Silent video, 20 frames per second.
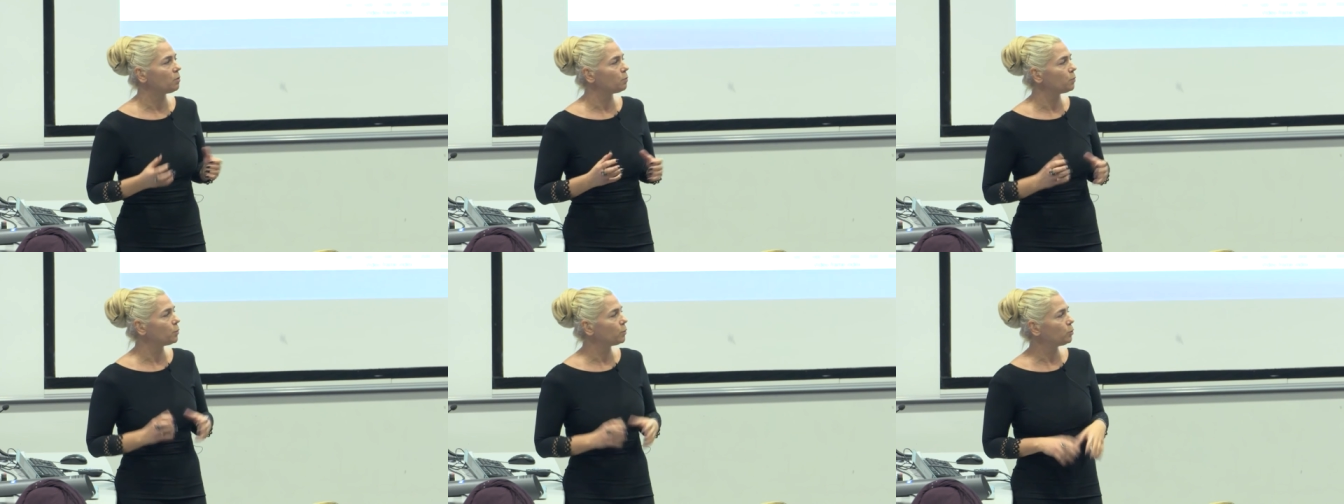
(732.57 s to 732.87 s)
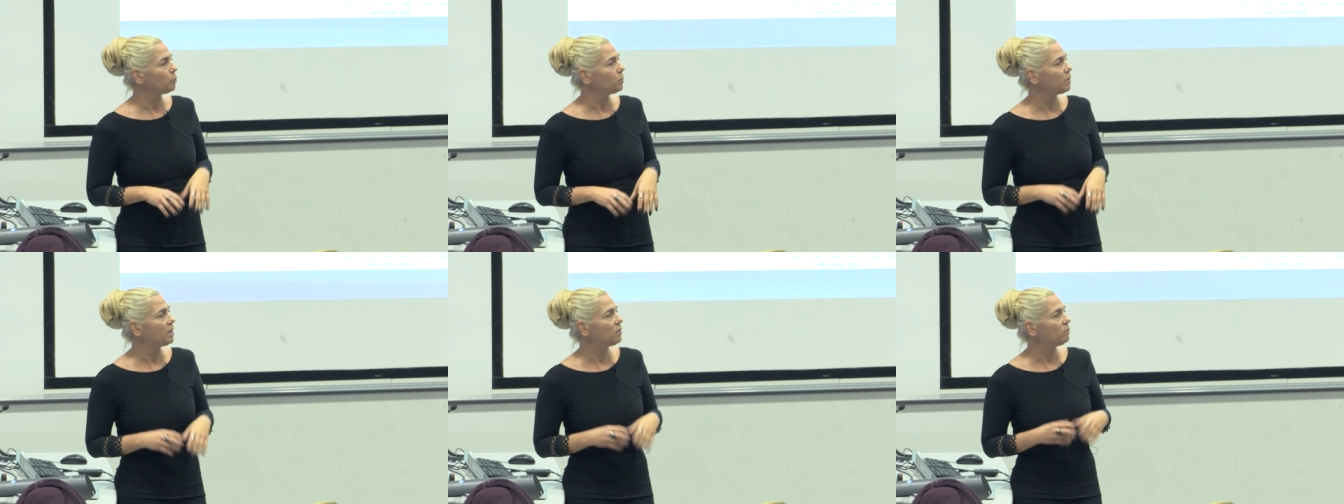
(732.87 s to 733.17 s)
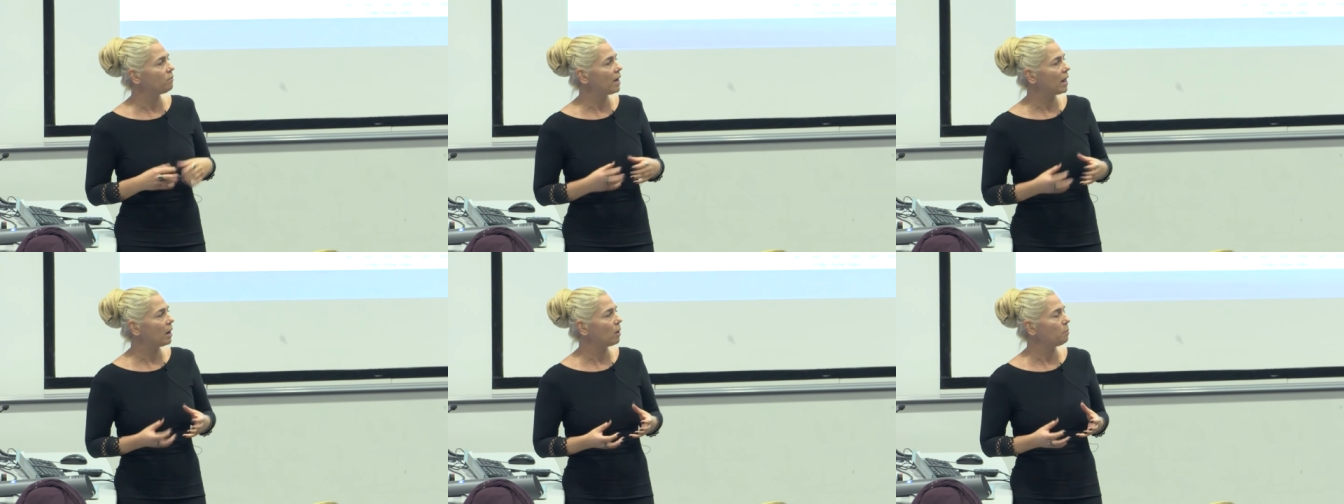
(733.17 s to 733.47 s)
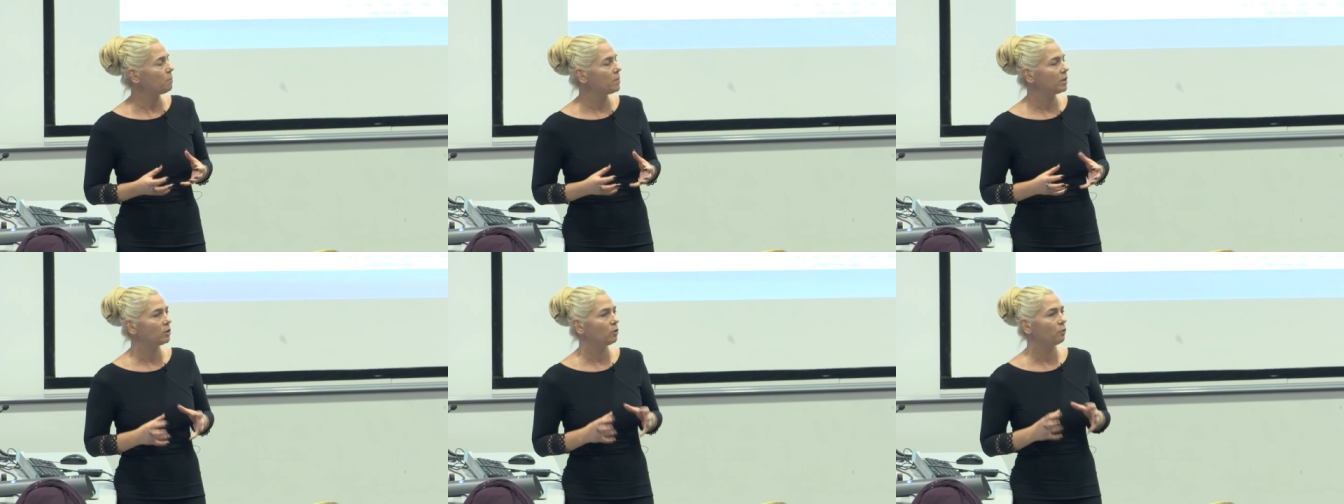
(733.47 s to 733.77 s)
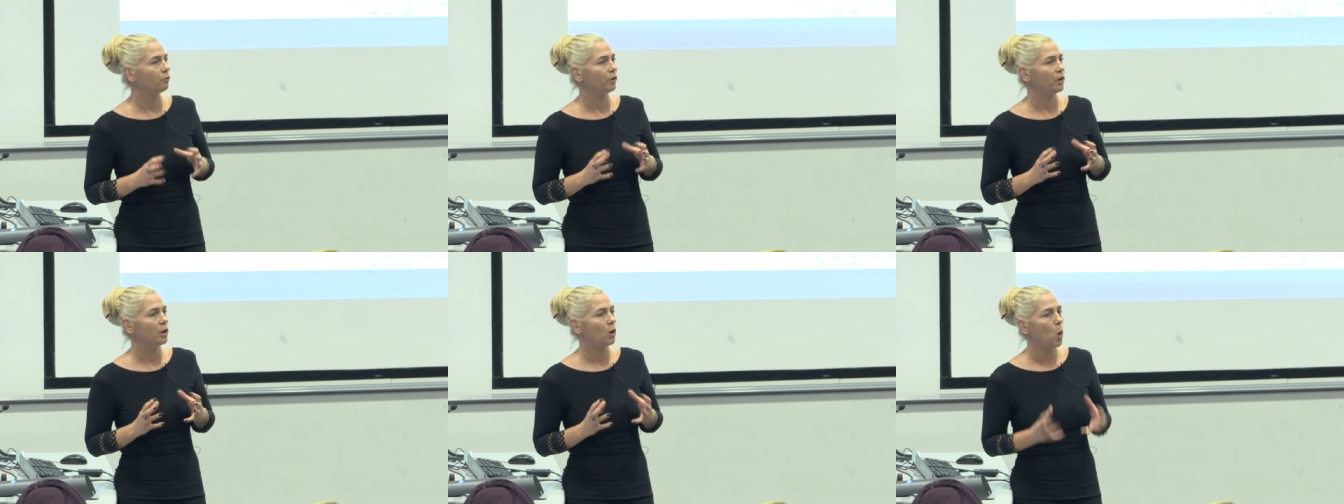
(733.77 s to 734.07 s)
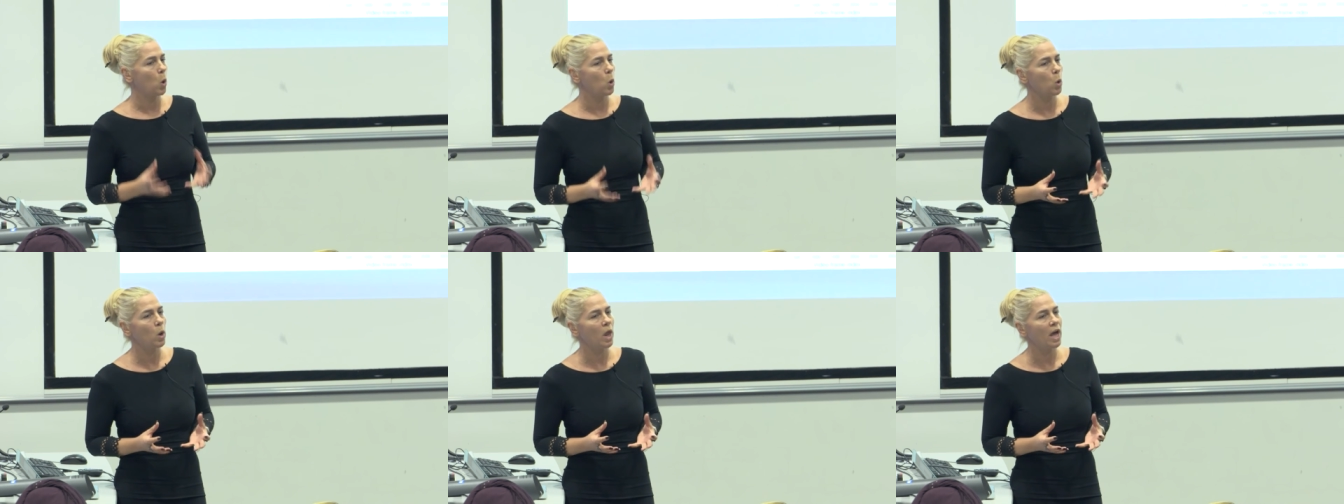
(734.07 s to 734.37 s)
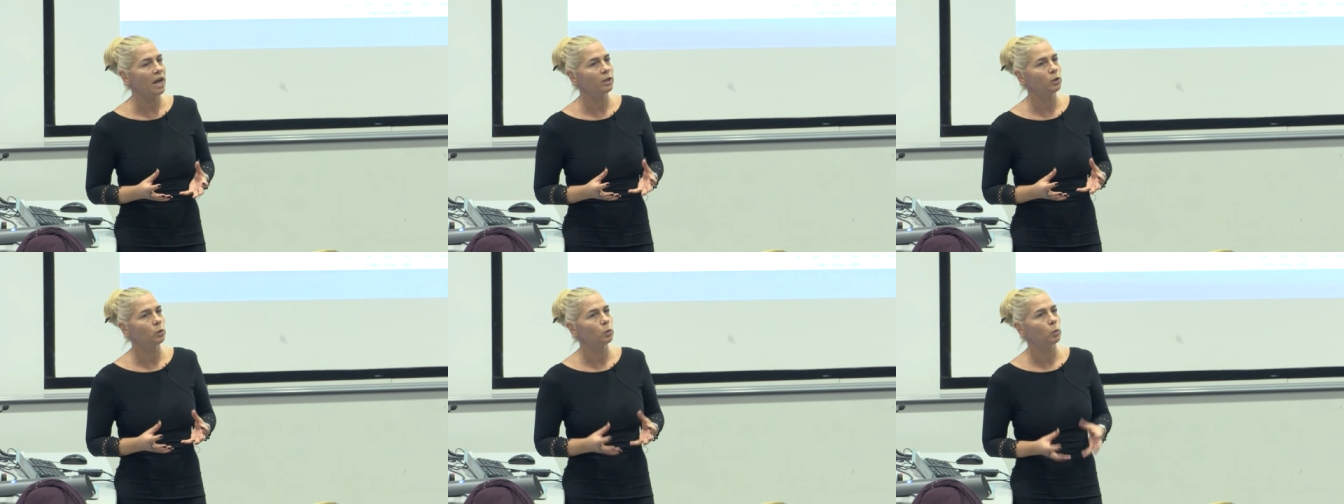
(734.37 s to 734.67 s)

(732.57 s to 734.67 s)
would be development of an online